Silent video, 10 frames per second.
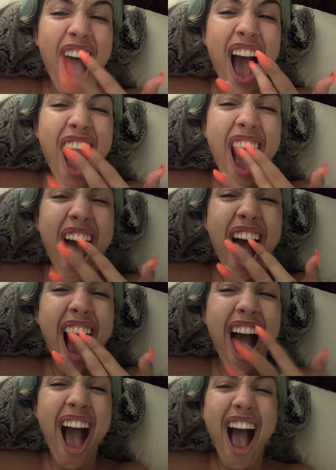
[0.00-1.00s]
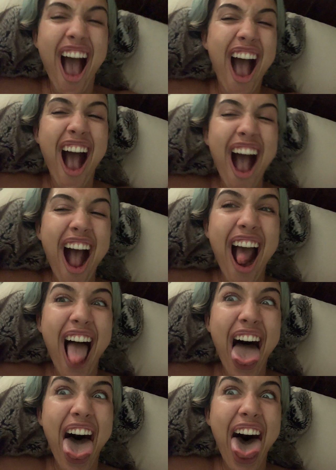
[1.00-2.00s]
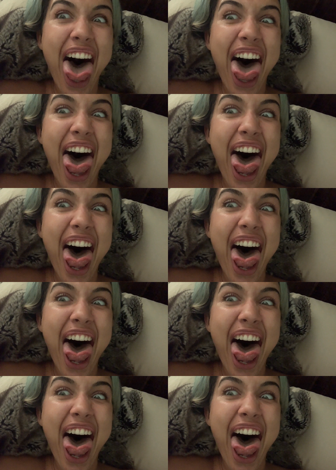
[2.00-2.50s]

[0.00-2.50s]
(no one is talking)